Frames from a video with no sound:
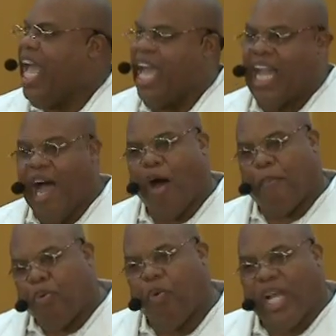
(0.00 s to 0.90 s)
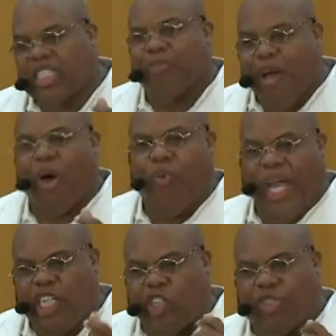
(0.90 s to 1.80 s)
and I'll press my
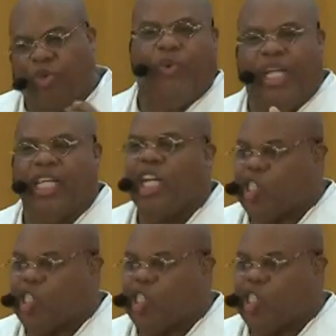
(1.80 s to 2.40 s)
way through it